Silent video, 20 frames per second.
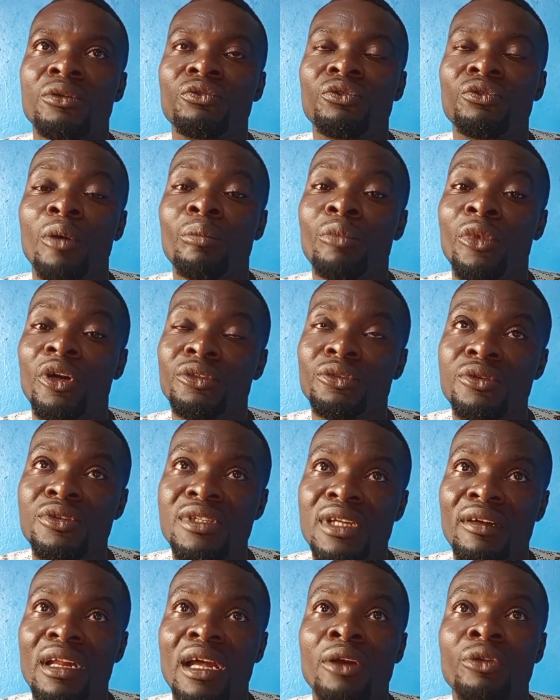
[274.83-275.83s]
for
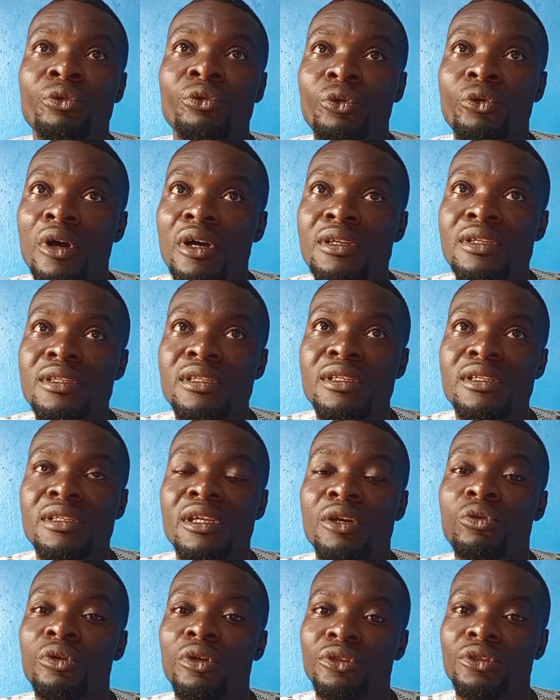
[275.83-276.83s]
motorcycles across
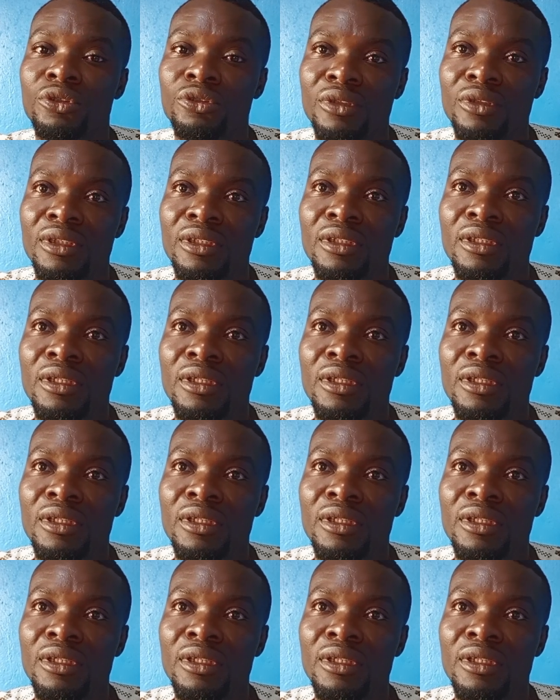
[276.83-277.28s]
the country.